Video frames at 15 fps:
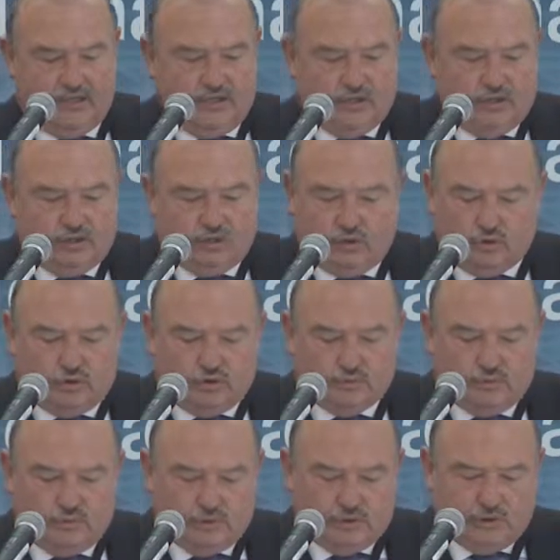code
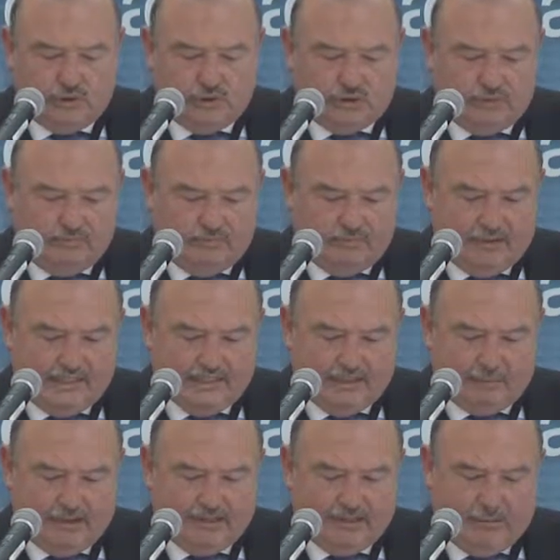are based on the
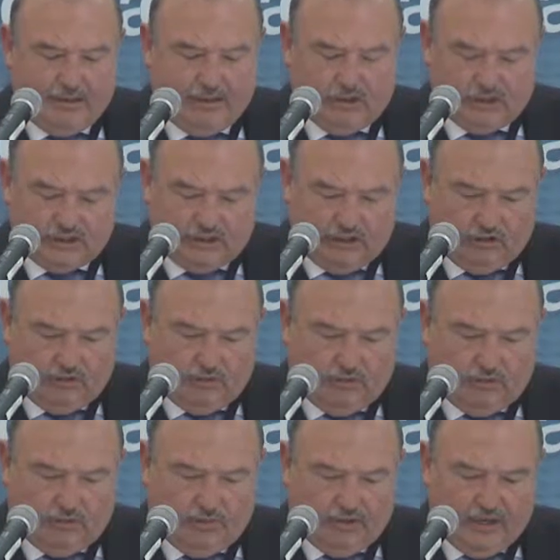assumption that there
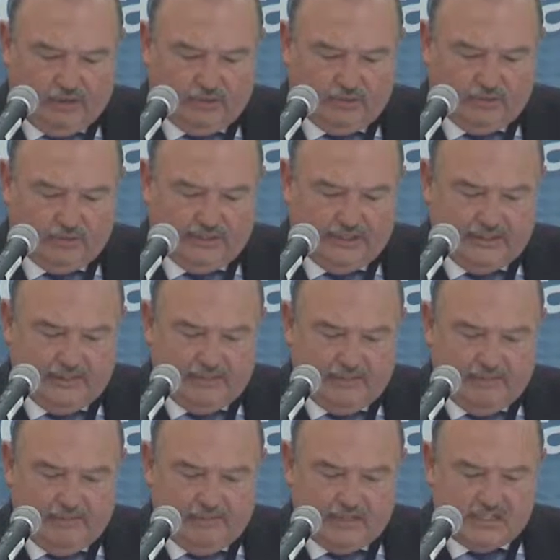should be
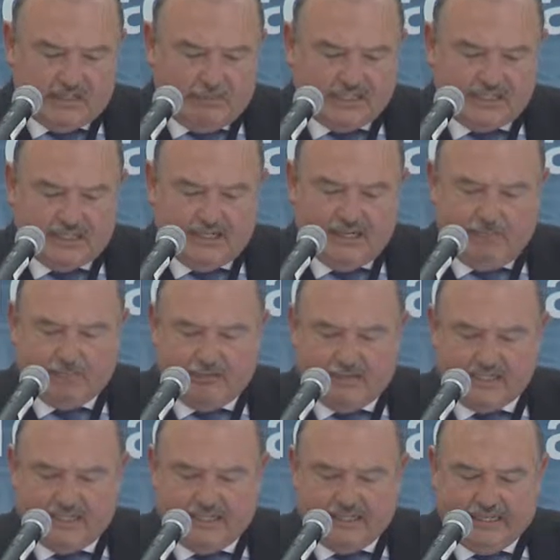function and
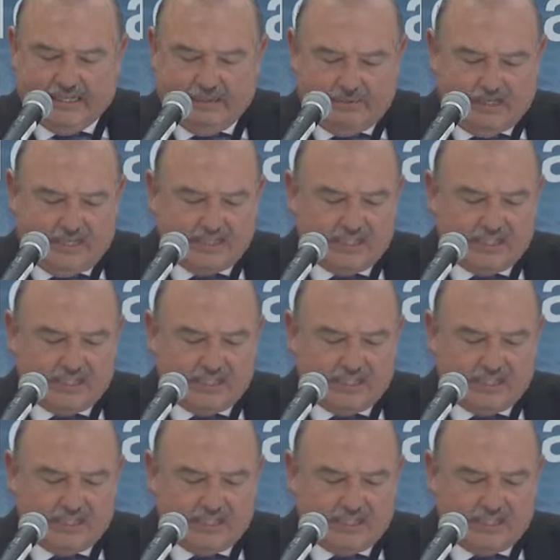communication of all